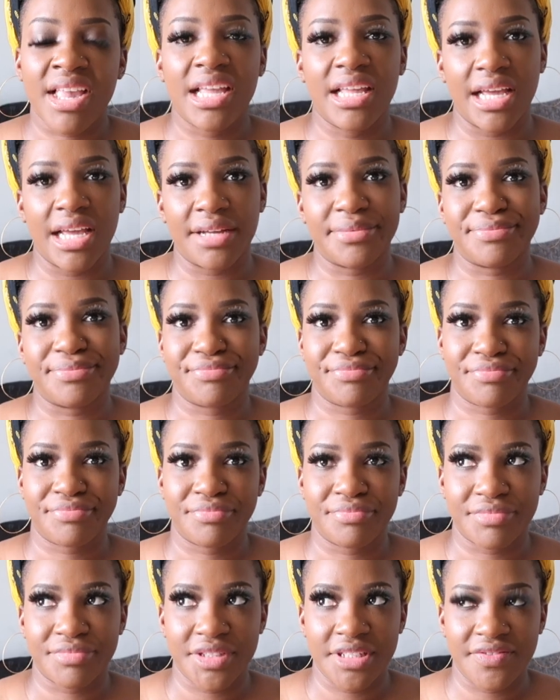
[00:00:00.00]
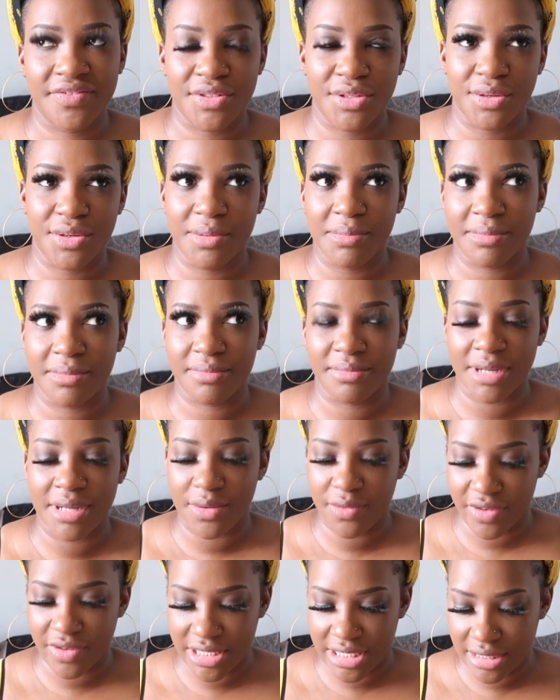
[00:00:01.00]
Yeah, even though I'm
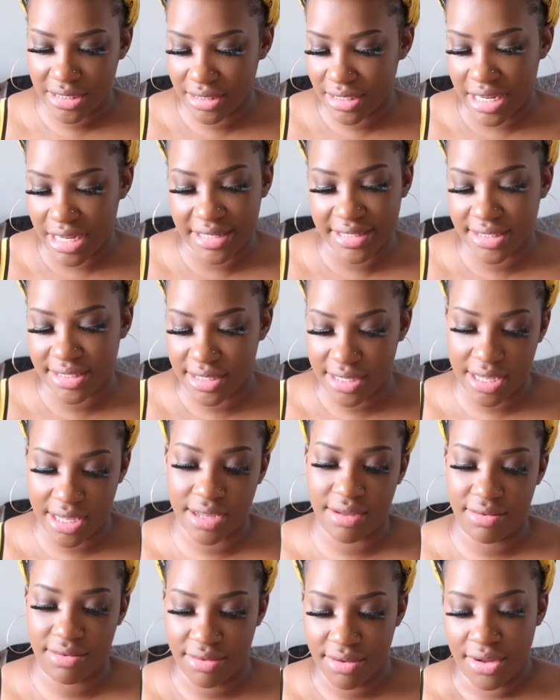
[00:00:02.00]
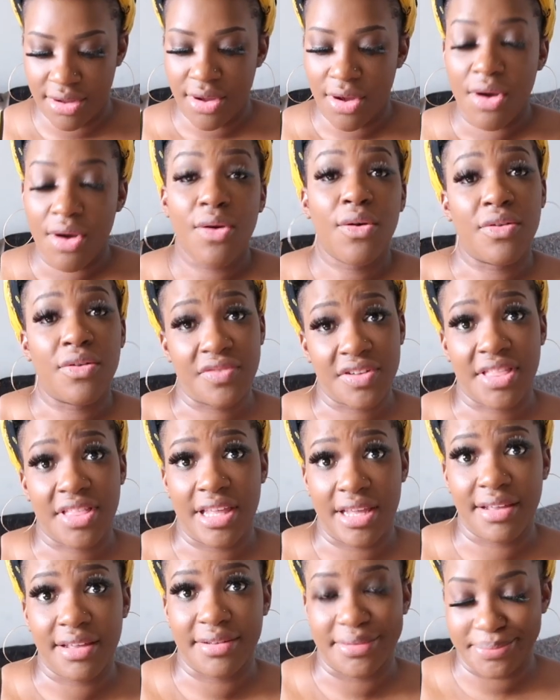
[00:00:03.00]
not overthinking the answer, yeah.
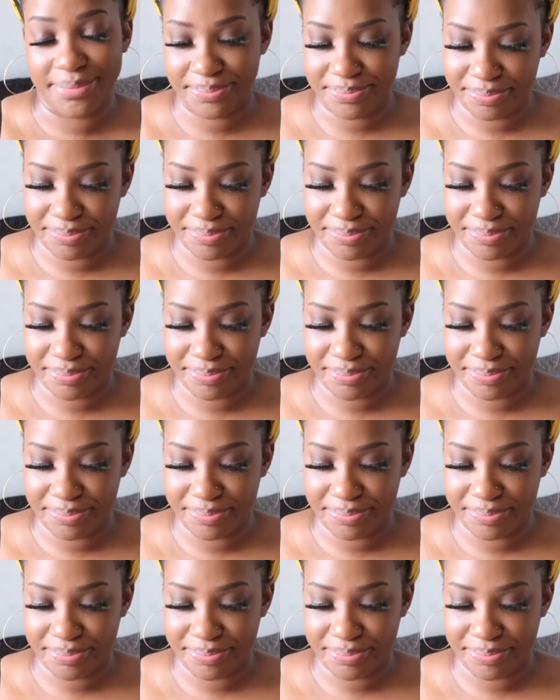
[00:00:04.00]
Overthink.